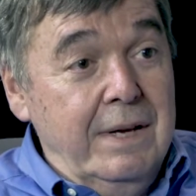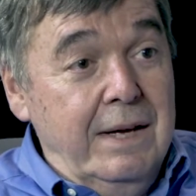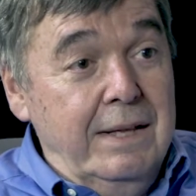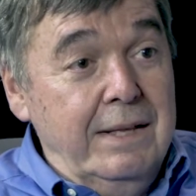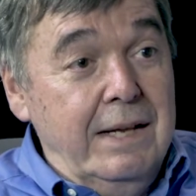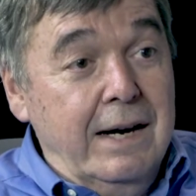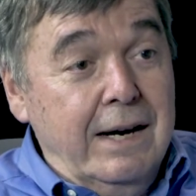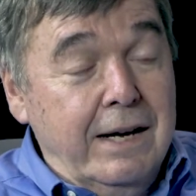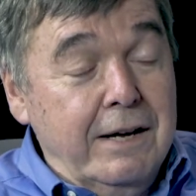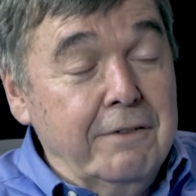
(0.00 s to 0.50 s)

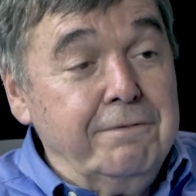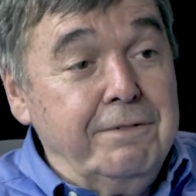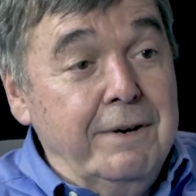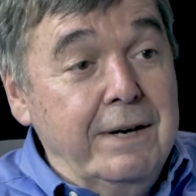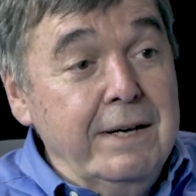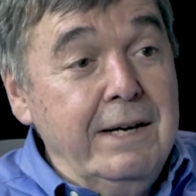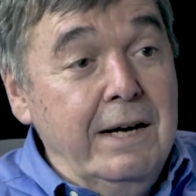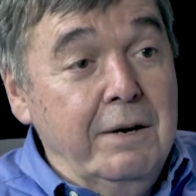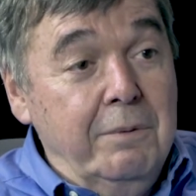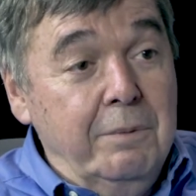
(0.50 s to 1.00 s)
And then I can
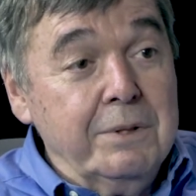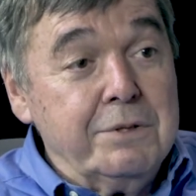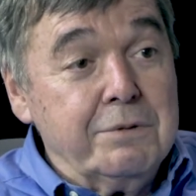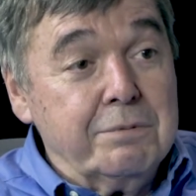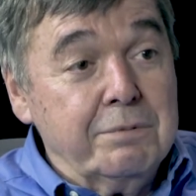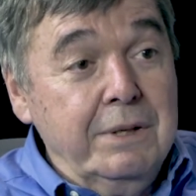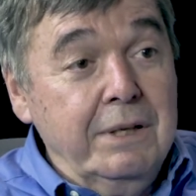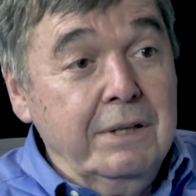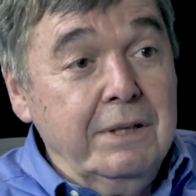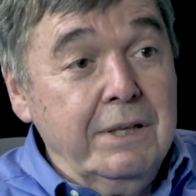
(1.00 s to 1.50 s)
find out
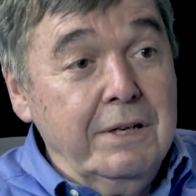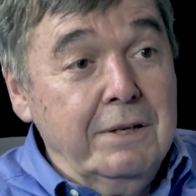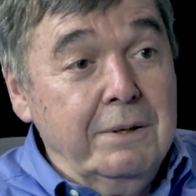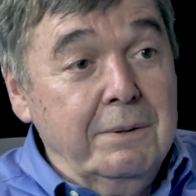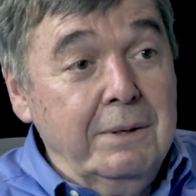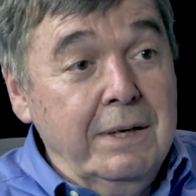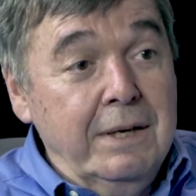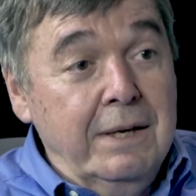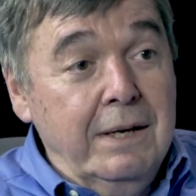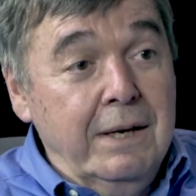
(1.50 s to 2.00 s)
what's really
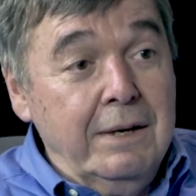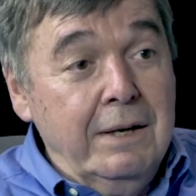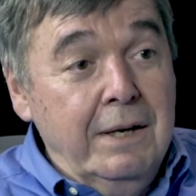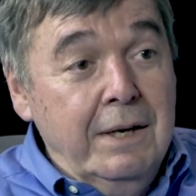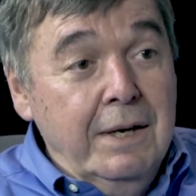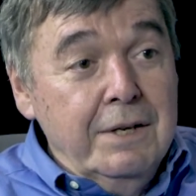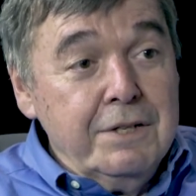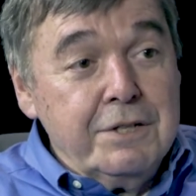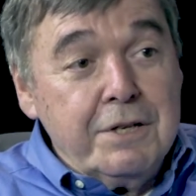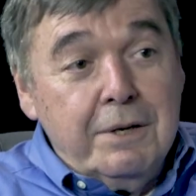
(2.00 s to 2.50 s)
going on.
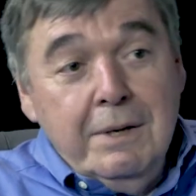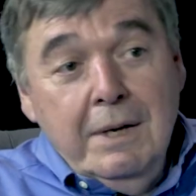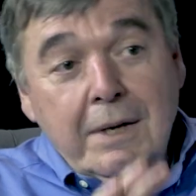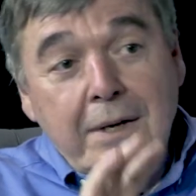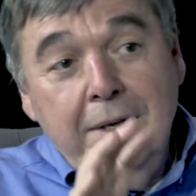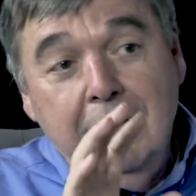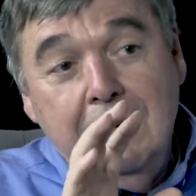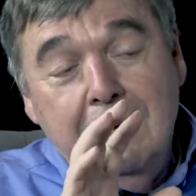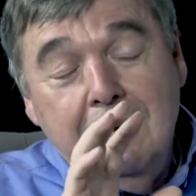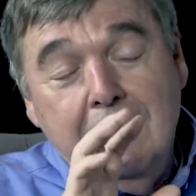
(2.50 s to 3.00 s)
So,
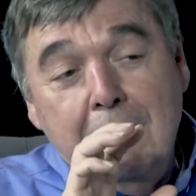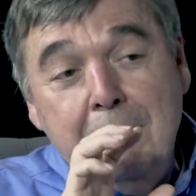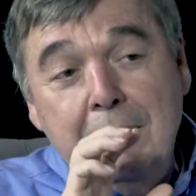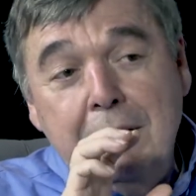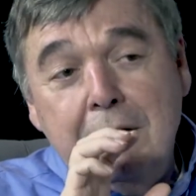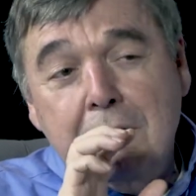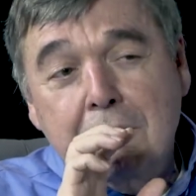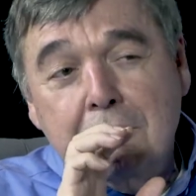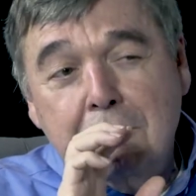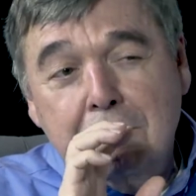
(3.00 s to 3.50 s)
I
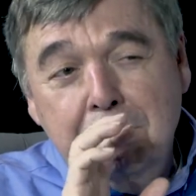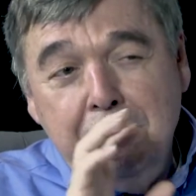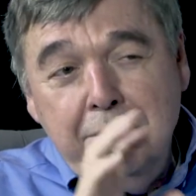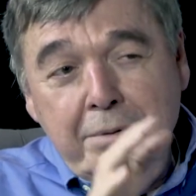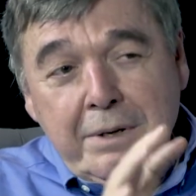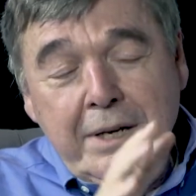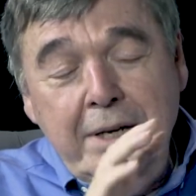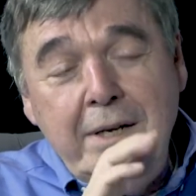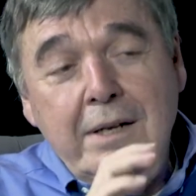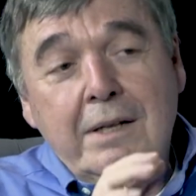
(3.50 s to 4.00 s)
mean, there are
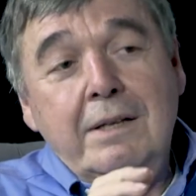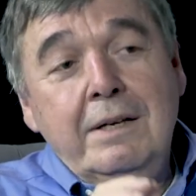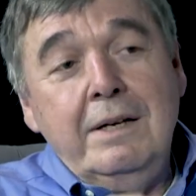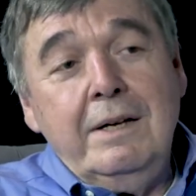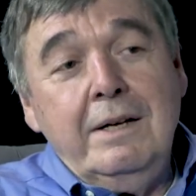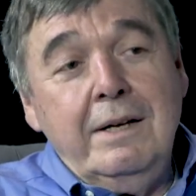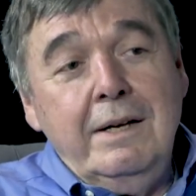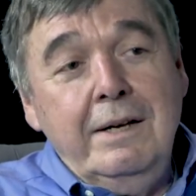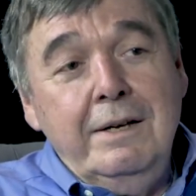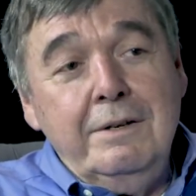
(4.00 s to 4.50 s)

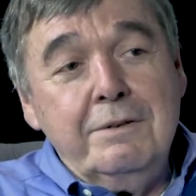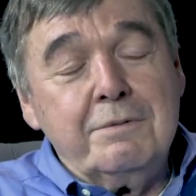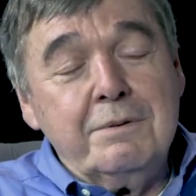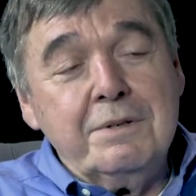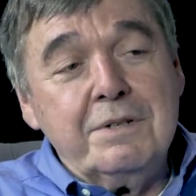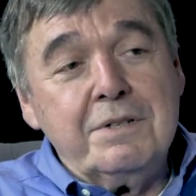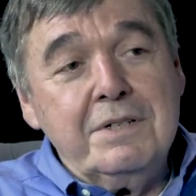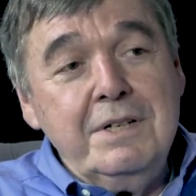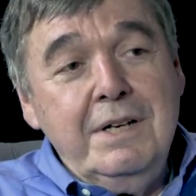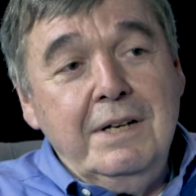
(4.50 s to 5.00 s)
really
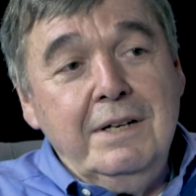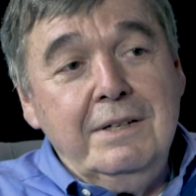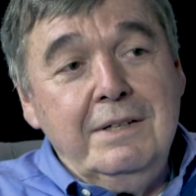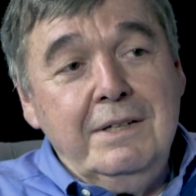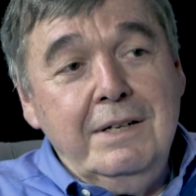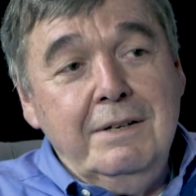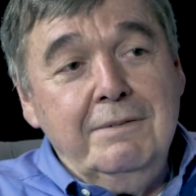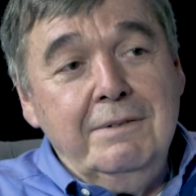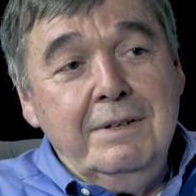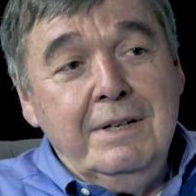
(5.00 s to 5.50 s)
interesting
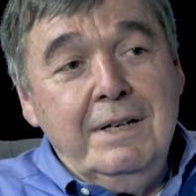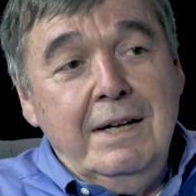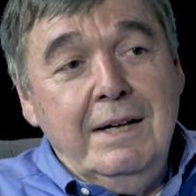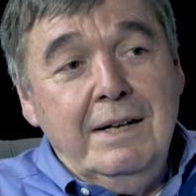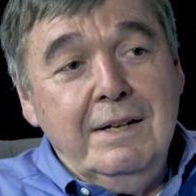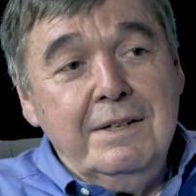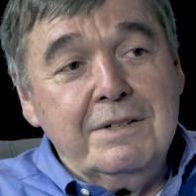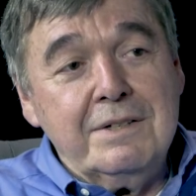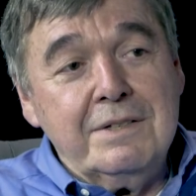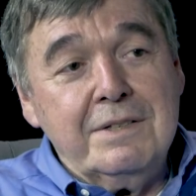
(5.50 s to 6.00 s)

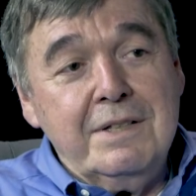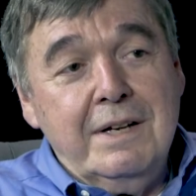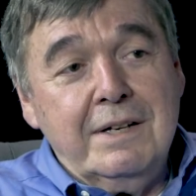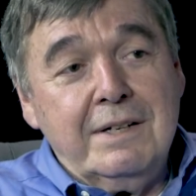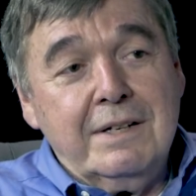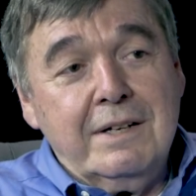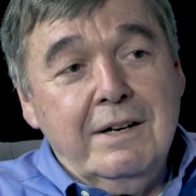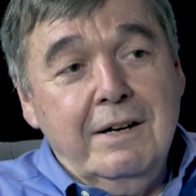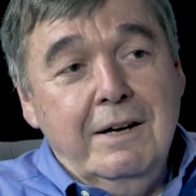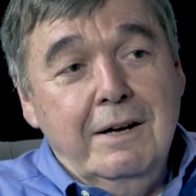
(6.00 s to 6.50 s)
dividends
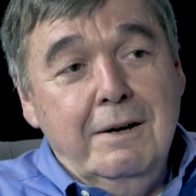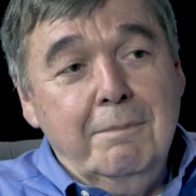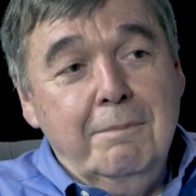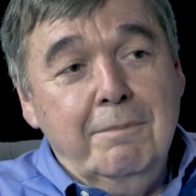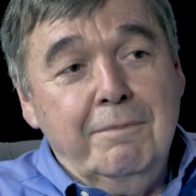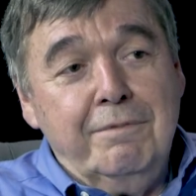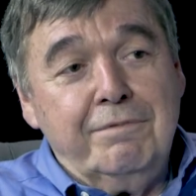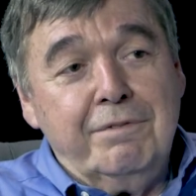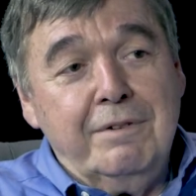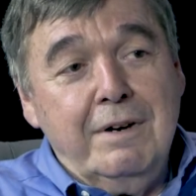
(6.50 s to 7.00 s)
that
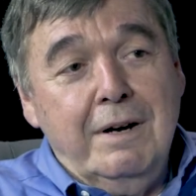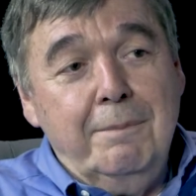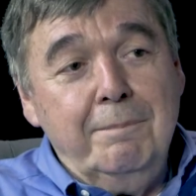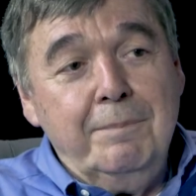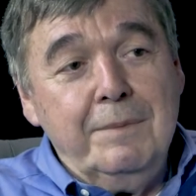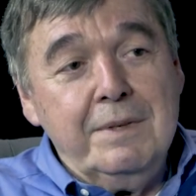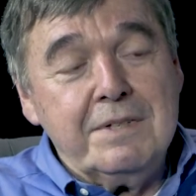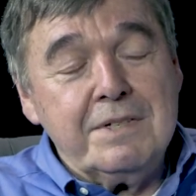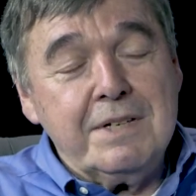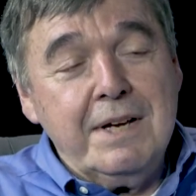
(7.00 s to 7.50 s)
come
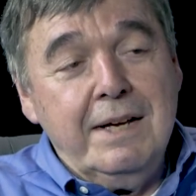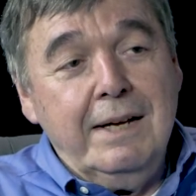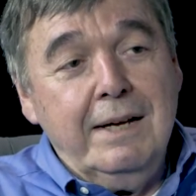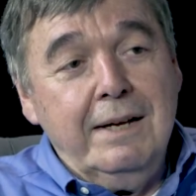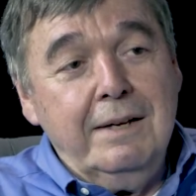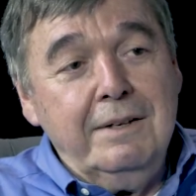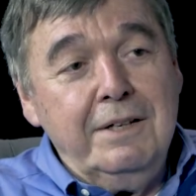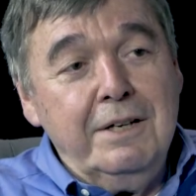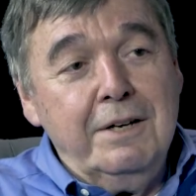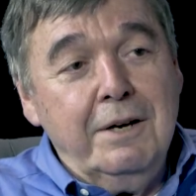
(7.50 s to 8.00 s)
from
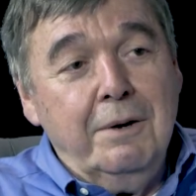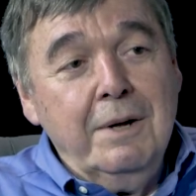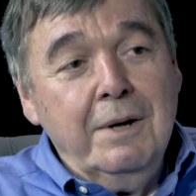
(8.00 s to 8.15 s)
saying,